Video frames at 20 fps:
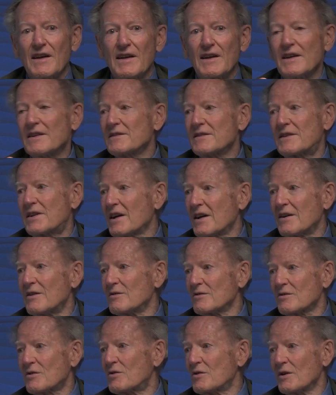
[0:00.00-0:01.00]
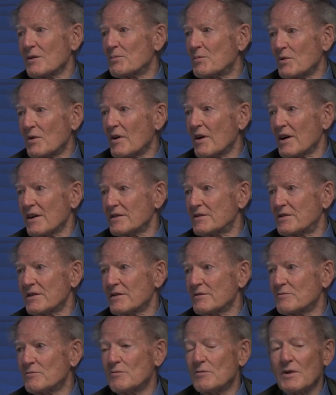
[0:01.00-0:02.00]
Intel
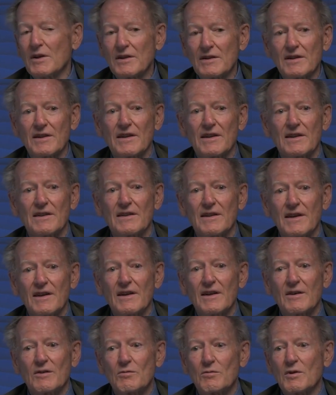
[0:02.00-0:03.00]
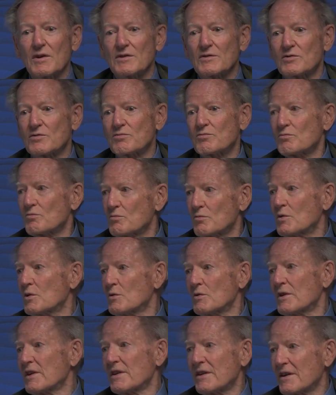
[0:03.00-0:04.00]
Corporation really was
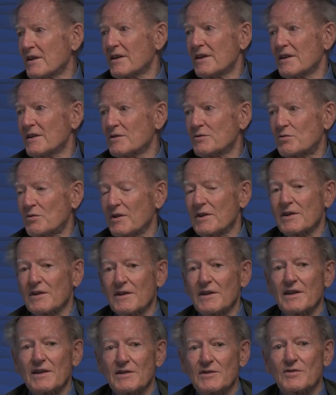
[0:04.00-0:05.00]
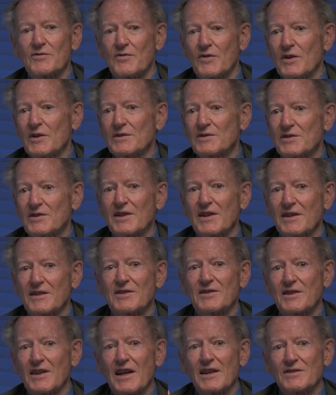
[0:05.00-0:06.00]
rooted in Israel. Its first
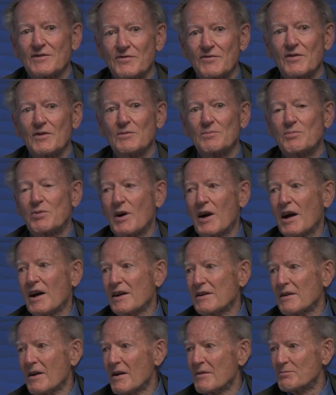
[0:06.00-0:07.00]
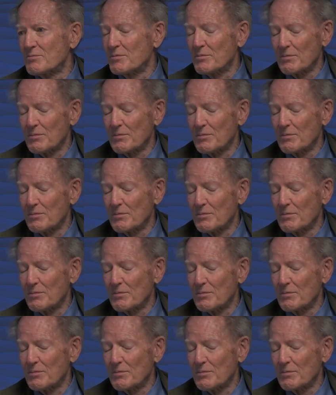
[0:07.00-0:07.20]
successful product